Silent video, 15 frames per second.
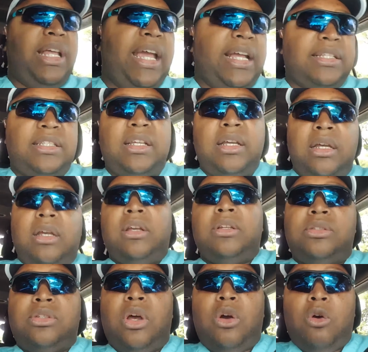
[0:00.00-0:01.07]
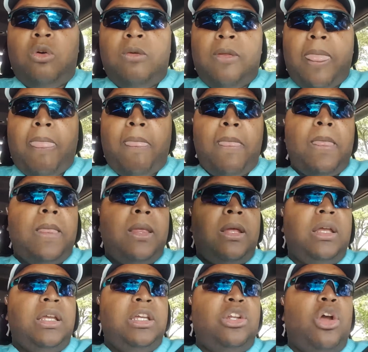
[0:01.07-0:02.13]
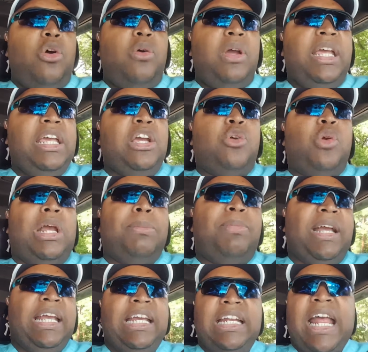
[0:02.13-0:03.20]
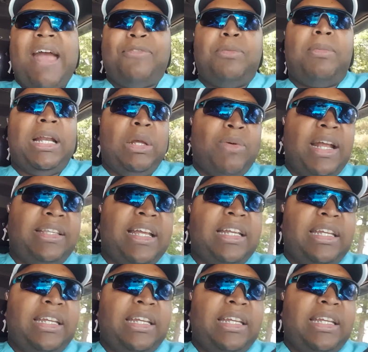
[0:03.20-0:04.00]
So, he agreed, but he didn't have the money right then and there